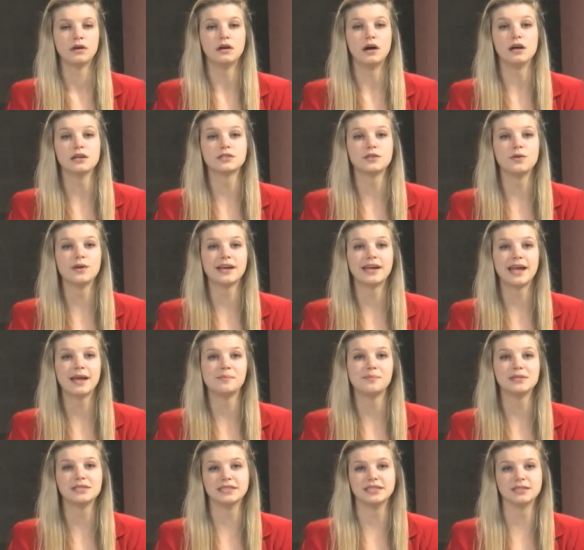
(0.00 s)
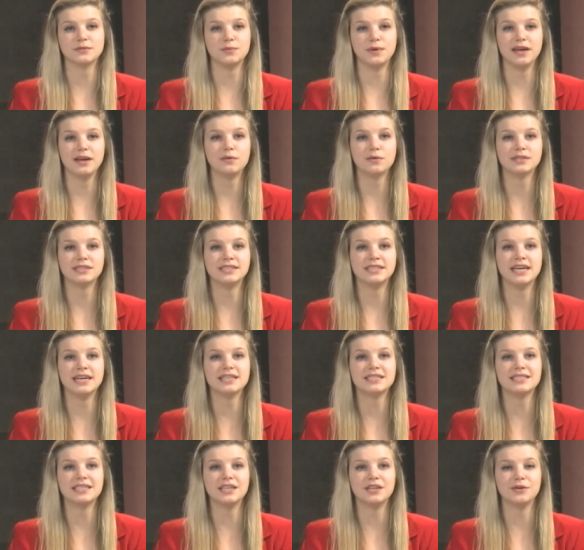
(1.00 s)
Also on campus this week was
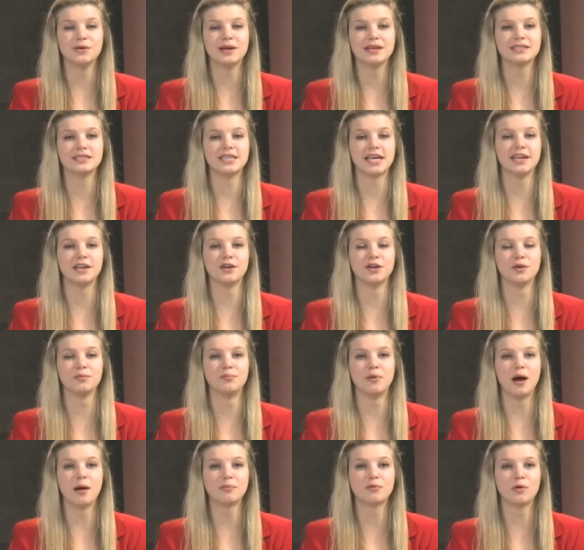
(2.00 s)
Tennessee U.S. Senator Bob